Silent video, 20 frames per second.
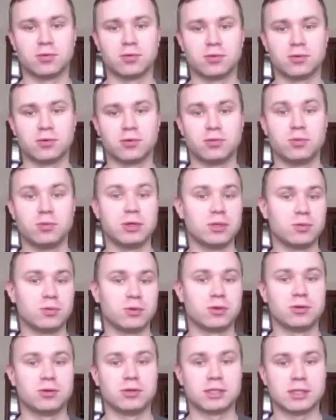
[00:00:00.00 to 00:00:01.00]
you mean
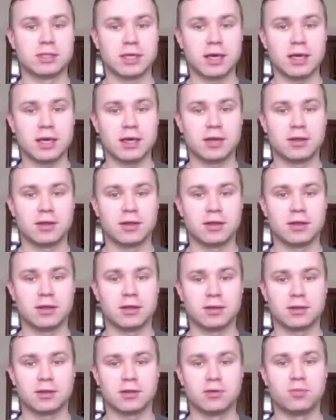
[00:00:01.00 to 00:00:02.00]
what you say, and then
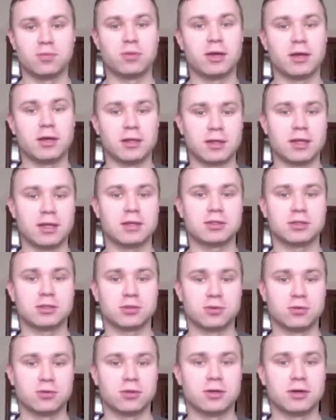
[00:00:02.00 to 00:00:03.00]
you pay attention
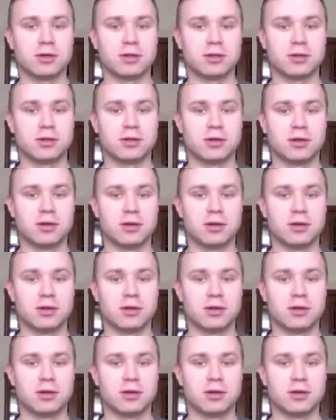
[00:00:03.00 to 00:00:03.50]
to what other